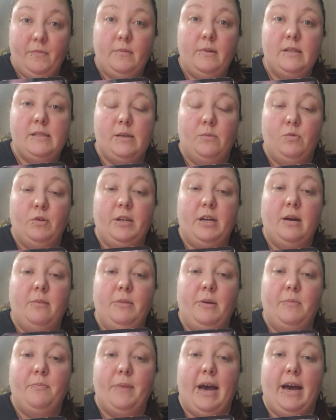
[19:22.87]
Someone
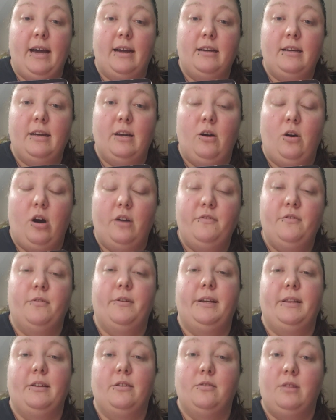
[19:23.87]
coming back,
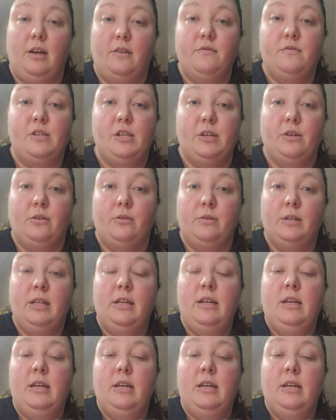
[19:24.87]
offering their love to you.